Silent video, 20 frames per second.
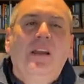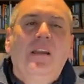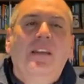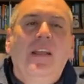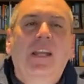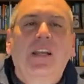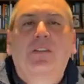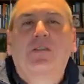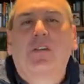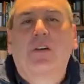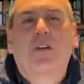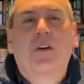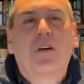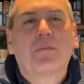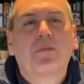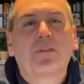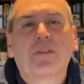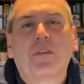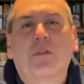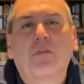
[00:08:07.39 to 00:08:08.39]
They grow
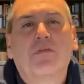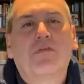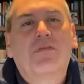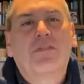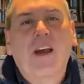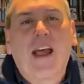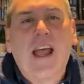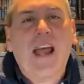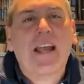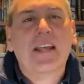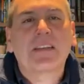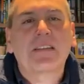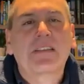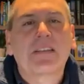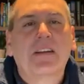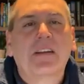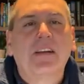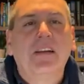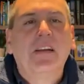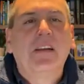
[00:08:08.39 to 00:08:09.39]
up so fast.